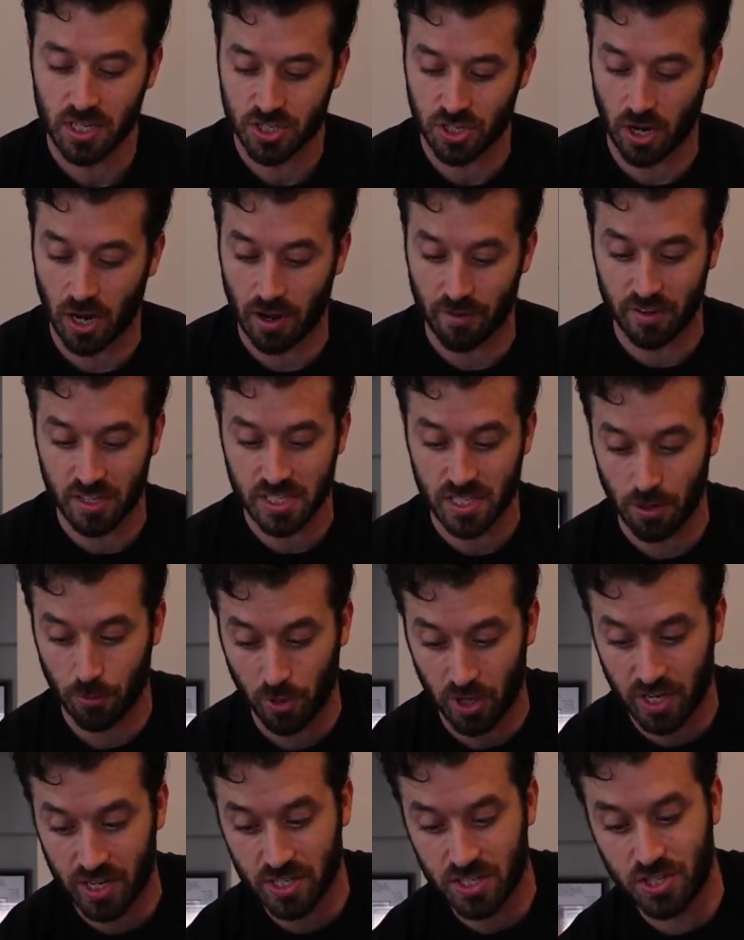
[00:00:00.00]
So obviously
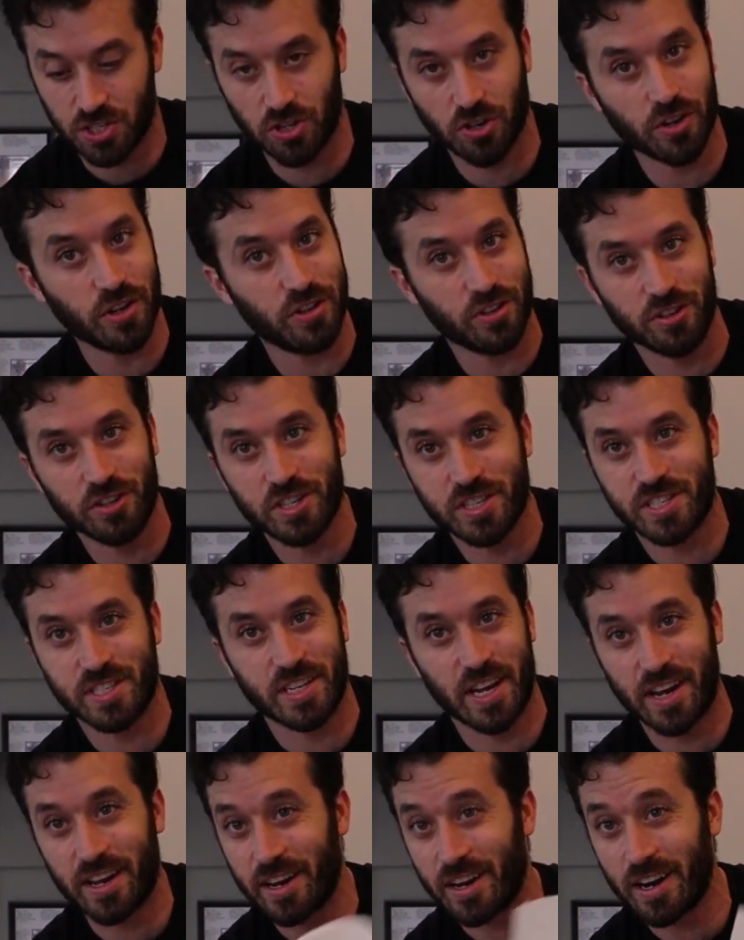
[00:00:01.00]
when it gets dirty, you just
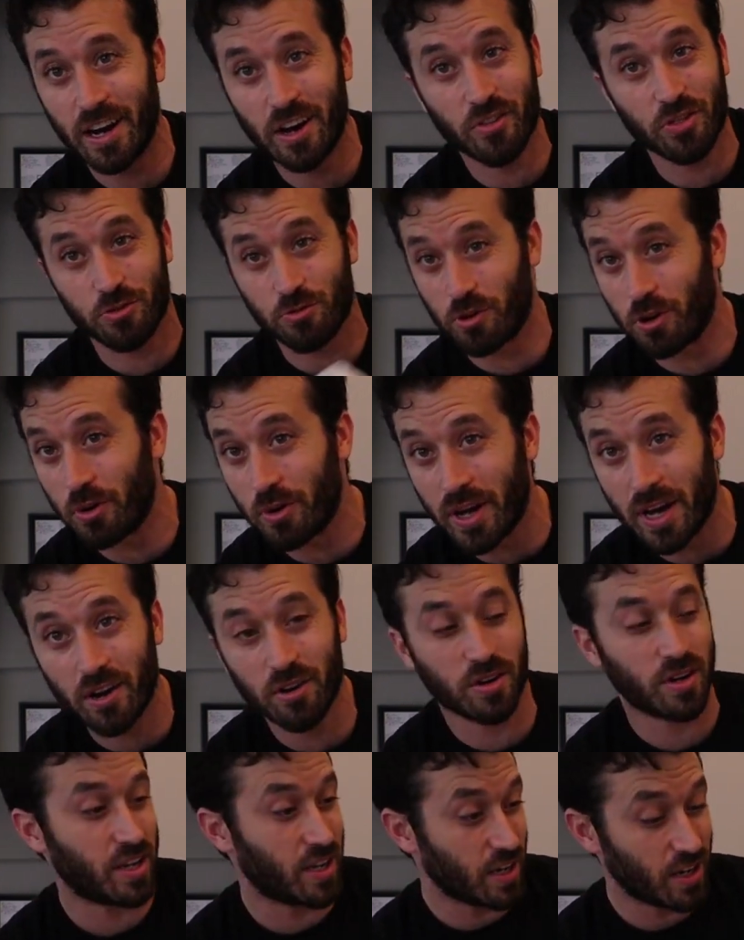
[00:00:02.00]
take it out, throw it
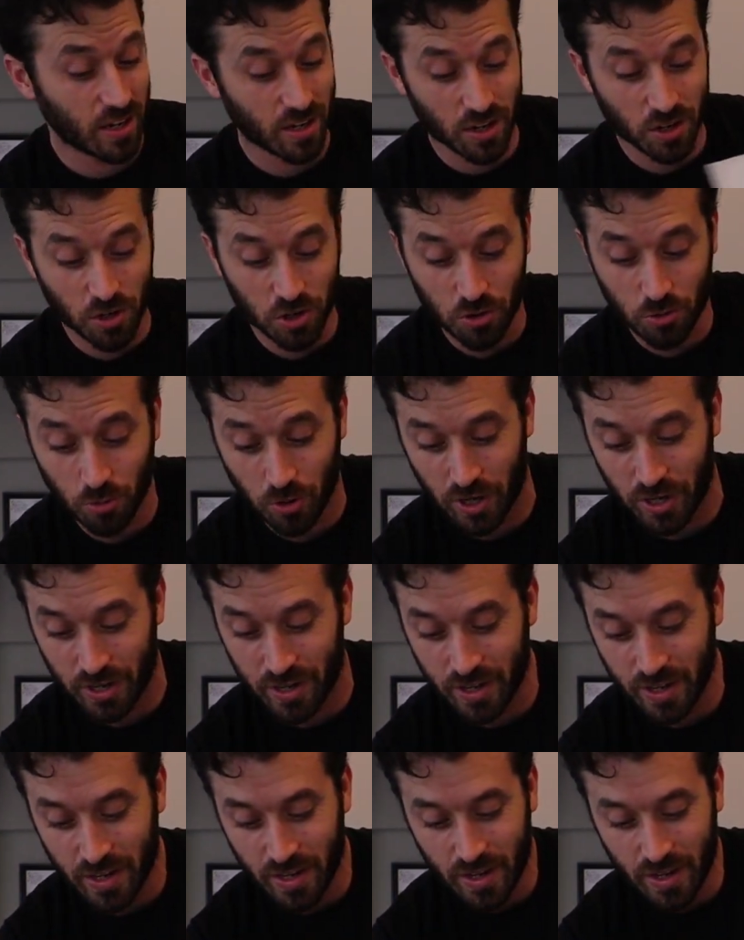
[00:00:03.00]
out, get in a new one.